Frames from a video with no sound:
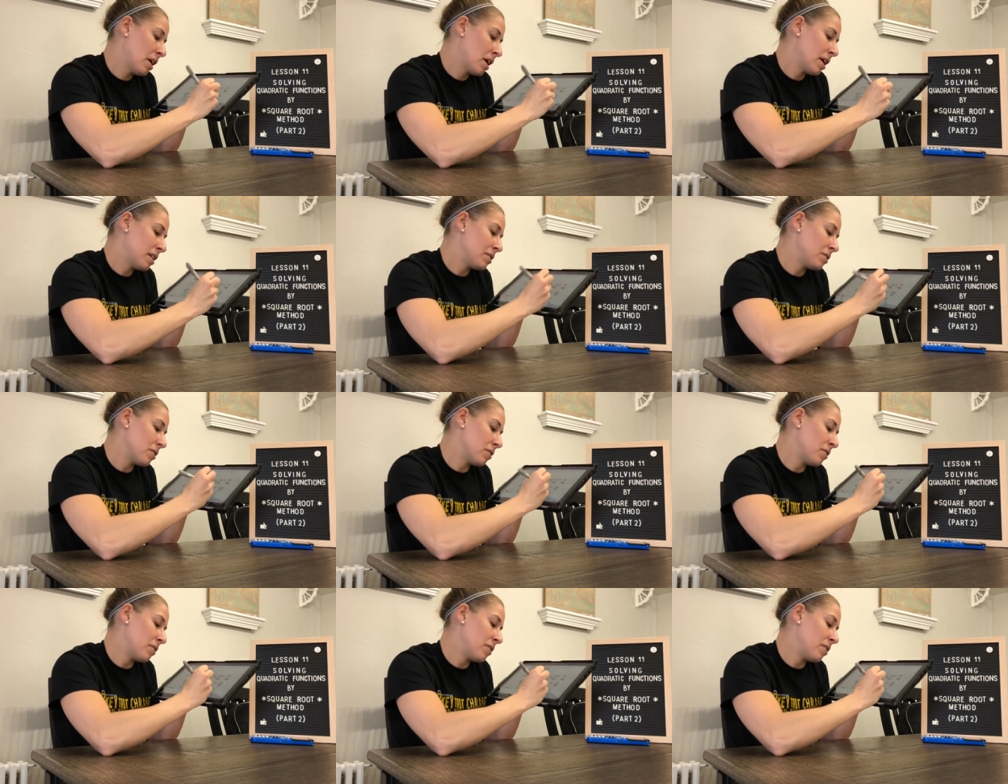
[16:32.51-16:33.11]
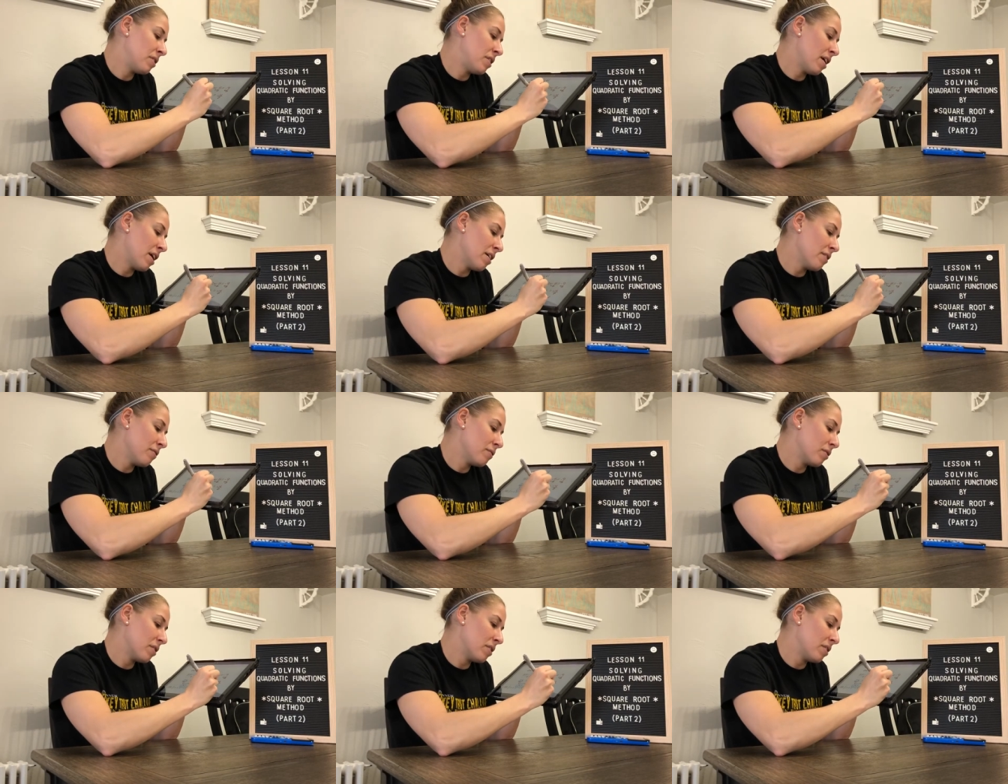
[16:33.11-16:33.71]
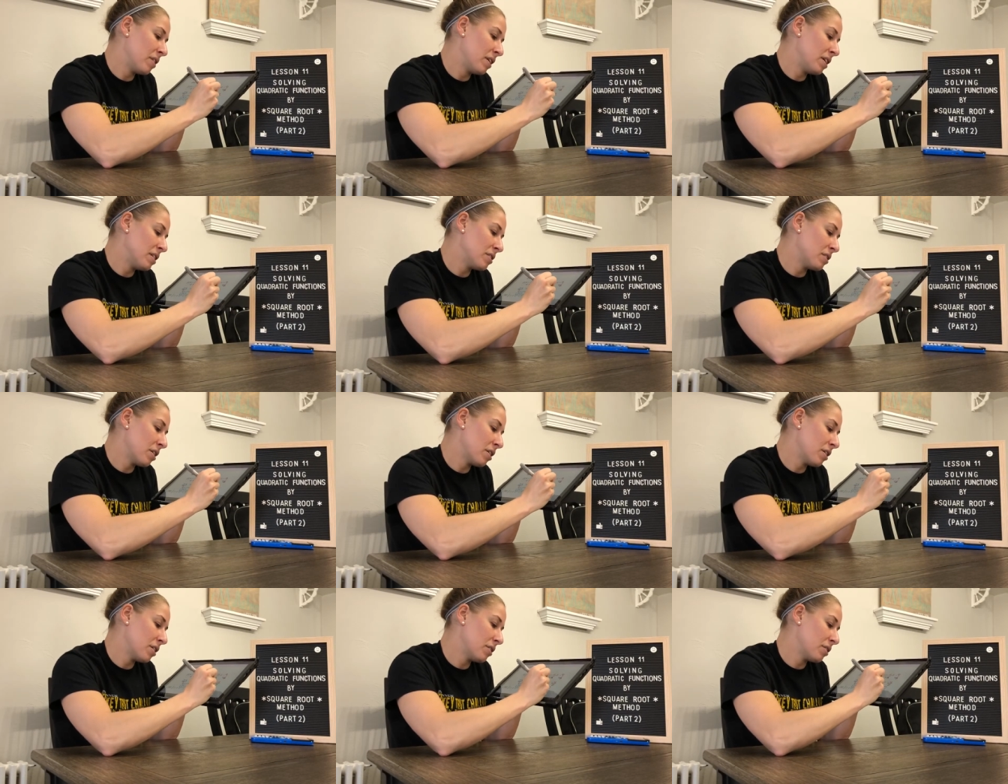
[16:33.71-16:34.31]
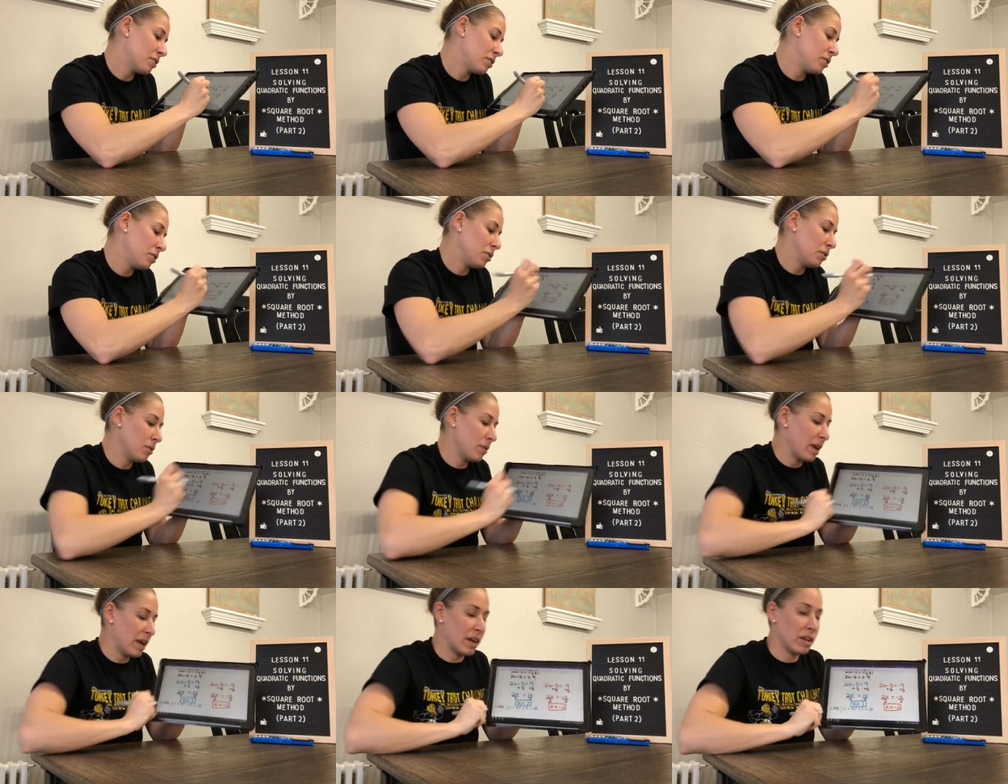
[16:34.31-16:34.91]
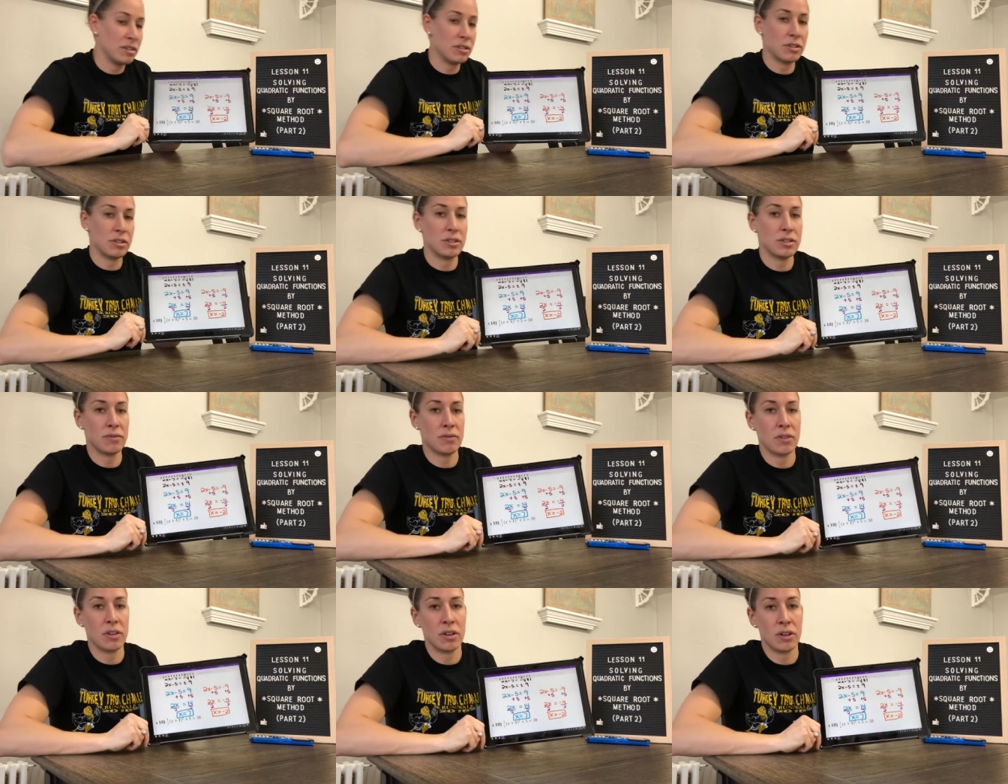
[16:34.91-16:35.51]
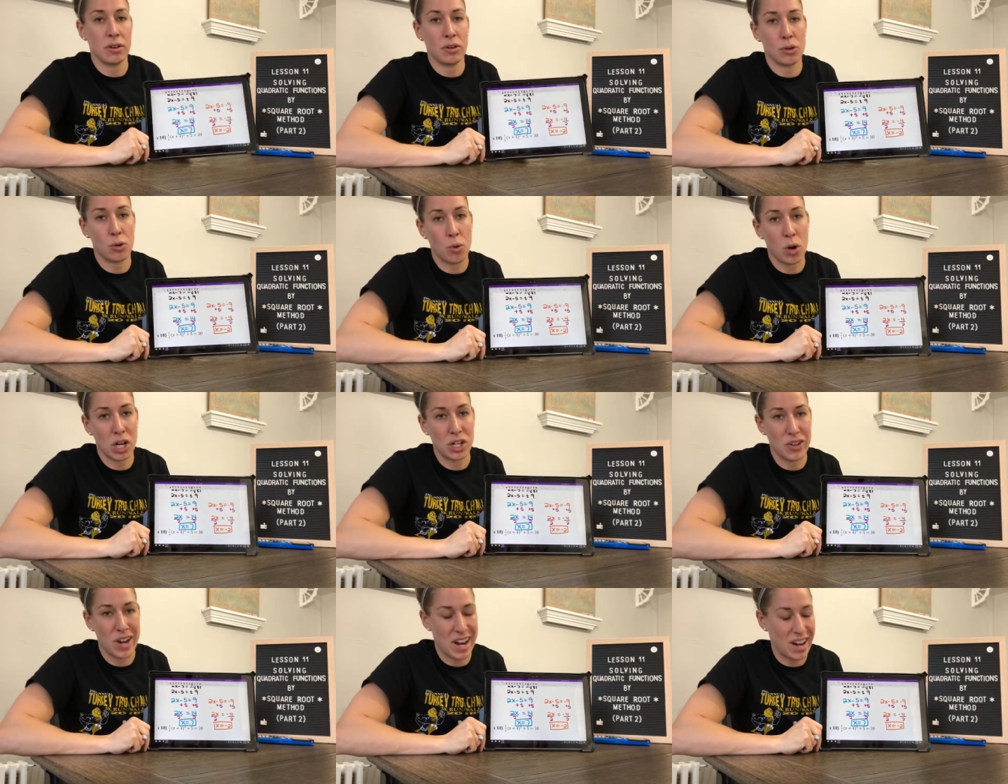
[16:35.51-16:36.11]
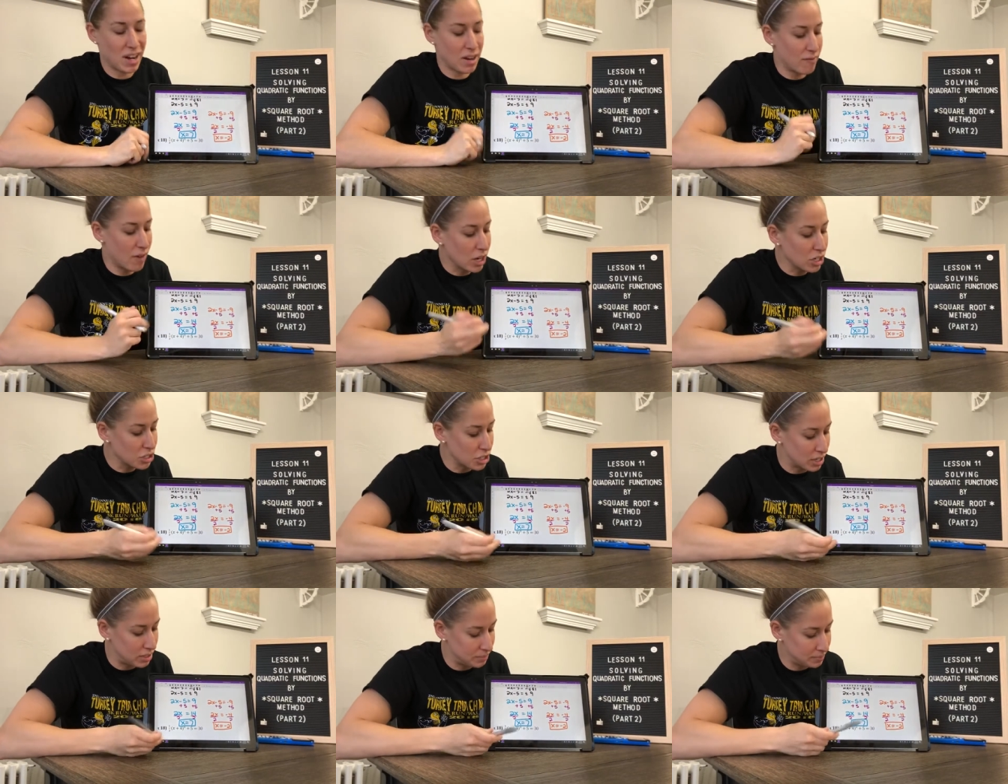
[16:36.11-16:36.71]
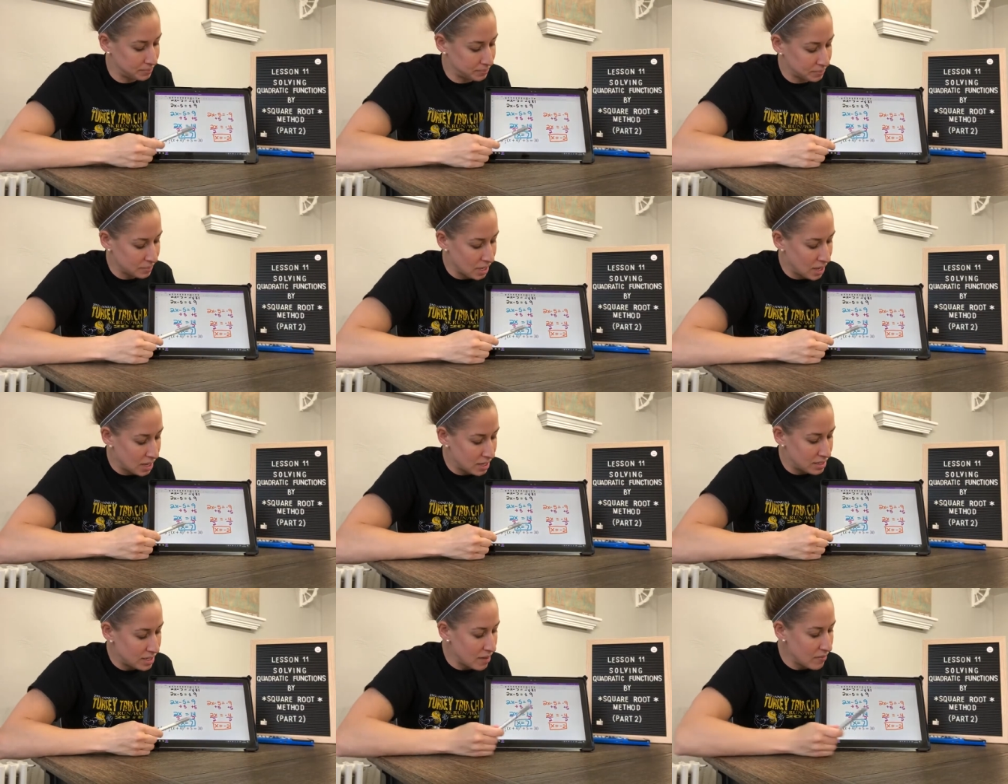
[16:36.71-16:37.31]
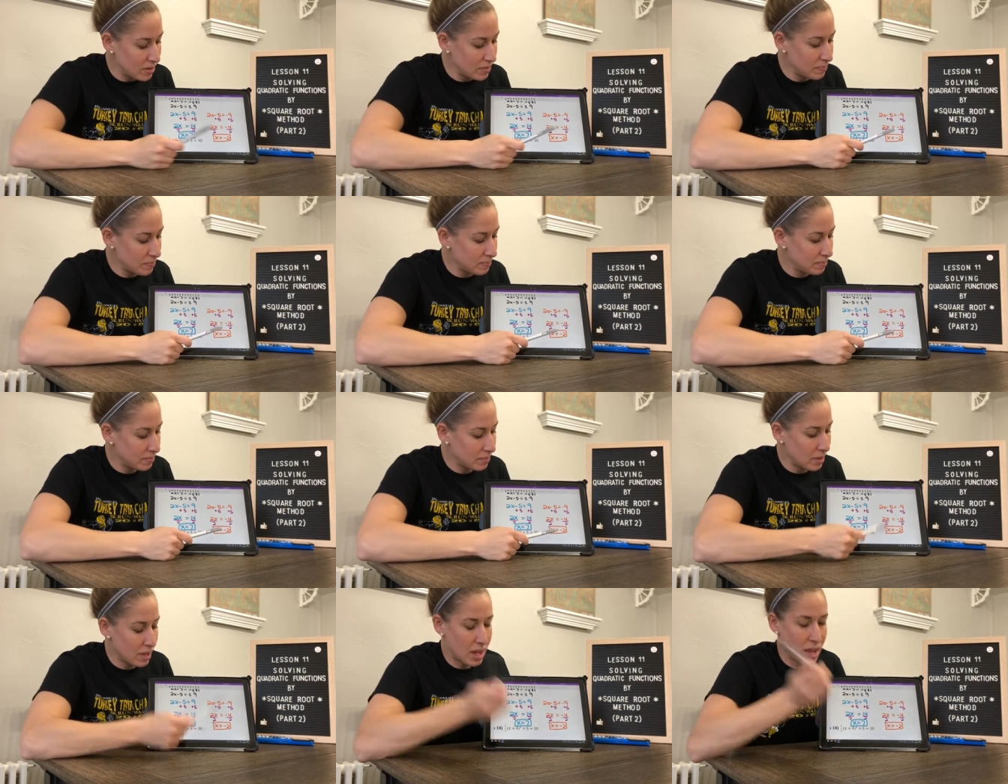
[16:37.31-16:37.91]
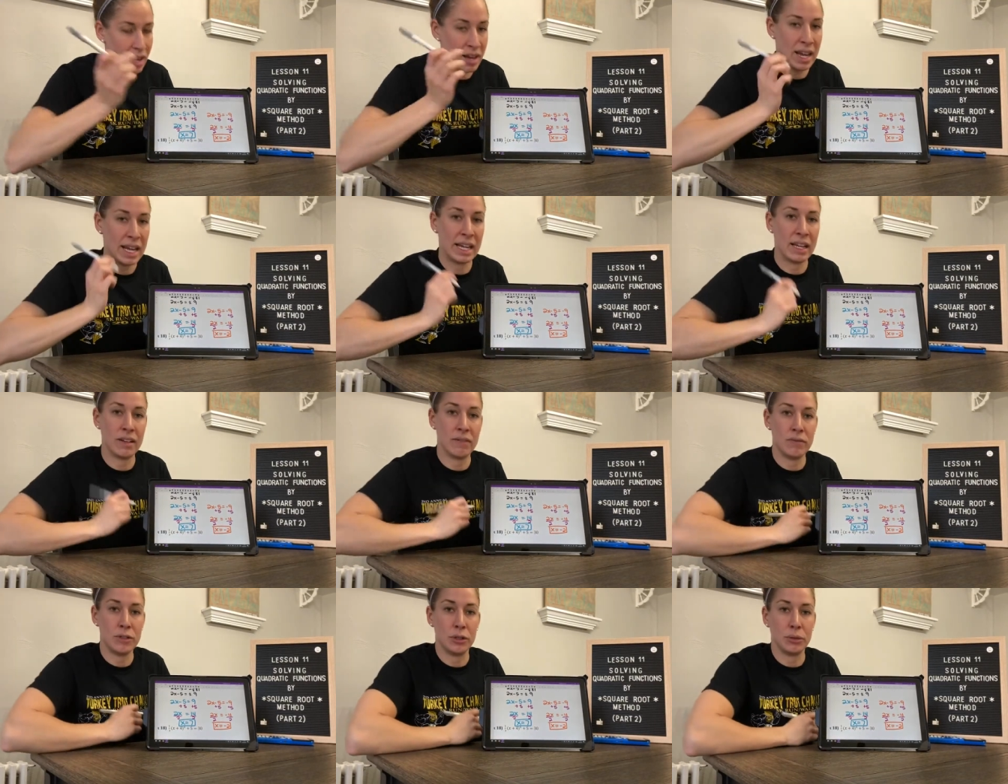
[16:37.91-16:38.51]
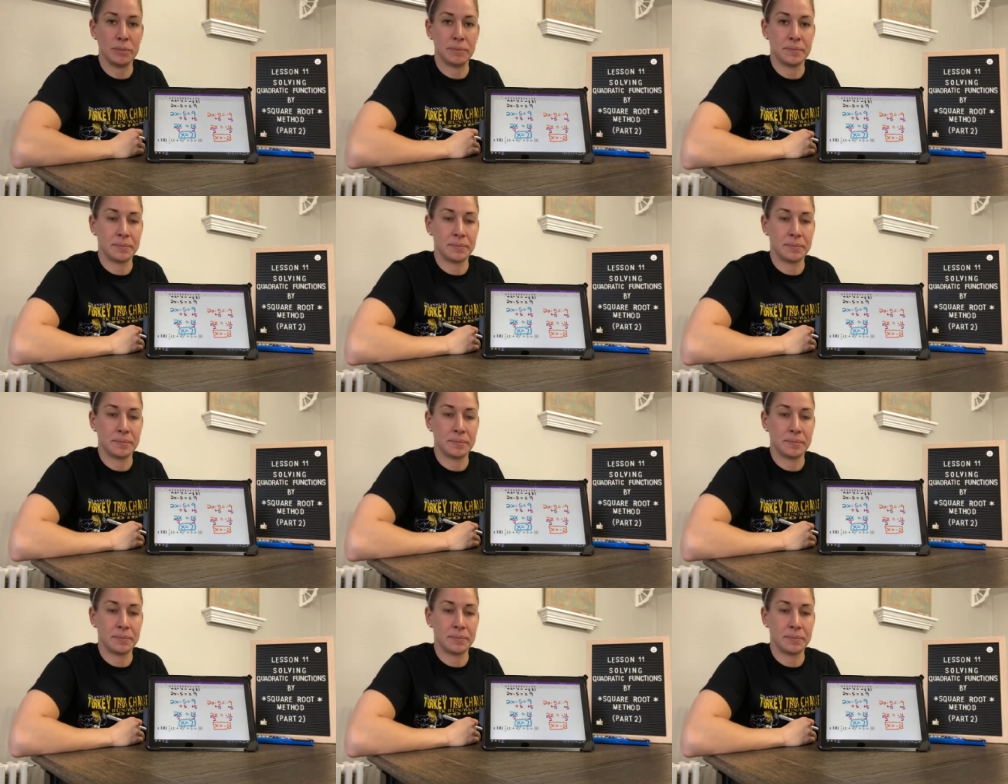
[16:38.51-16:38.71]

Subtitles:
And so therefore, these are your two answers for your quadratic function, 7 and negative 2.